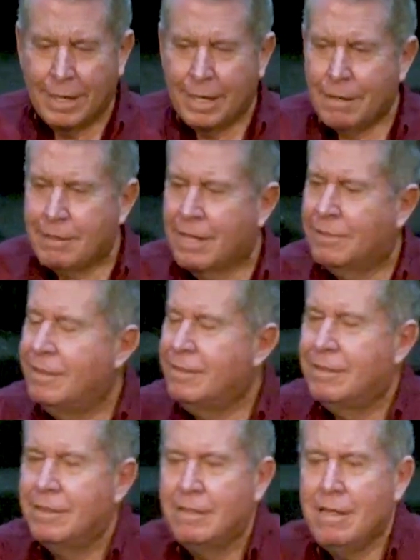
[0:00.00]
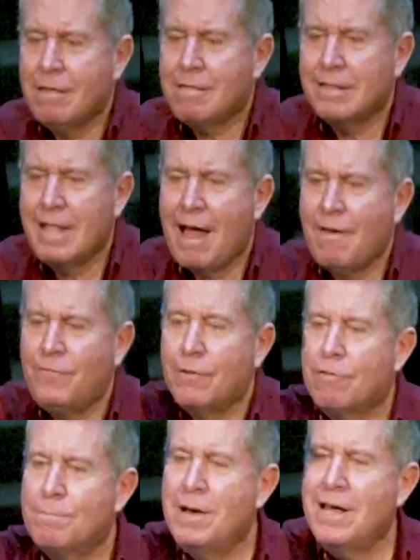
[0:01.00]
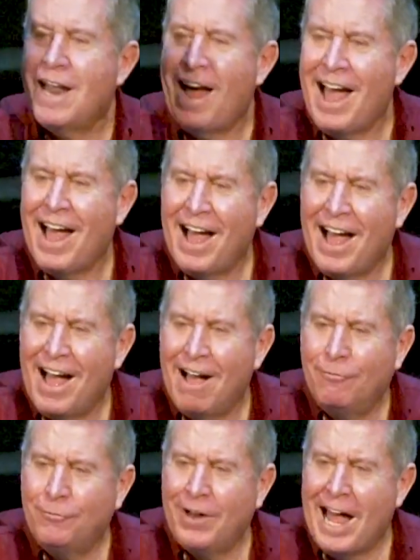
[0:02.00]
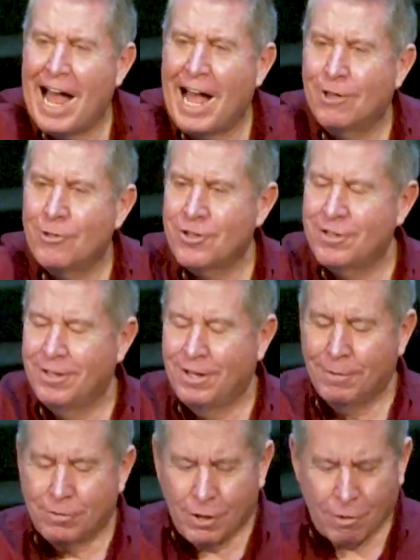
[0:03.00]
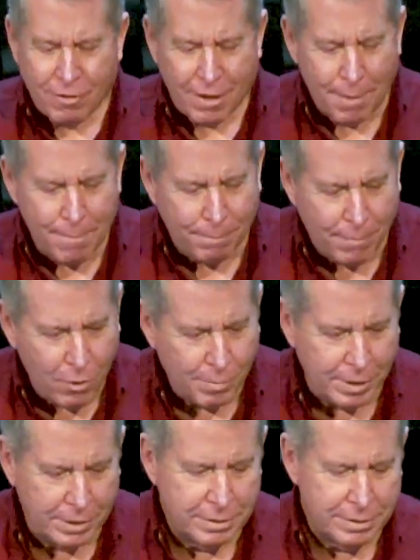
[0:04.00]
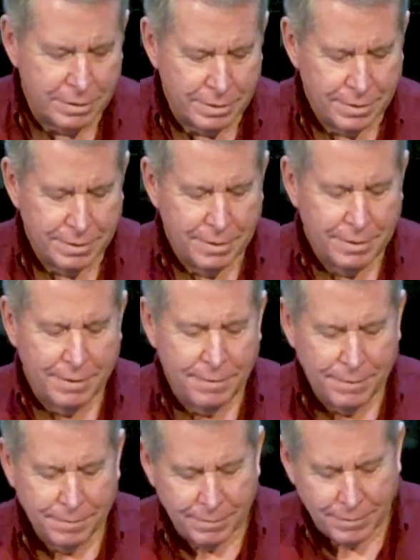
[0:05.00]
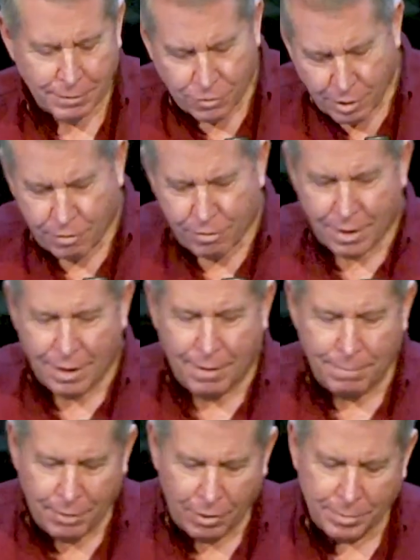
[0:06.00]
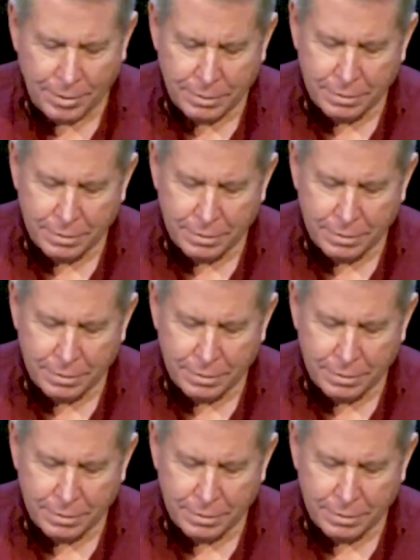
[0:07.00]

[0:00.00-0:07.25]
He said, This life is but a flash, just a moment, just a moment.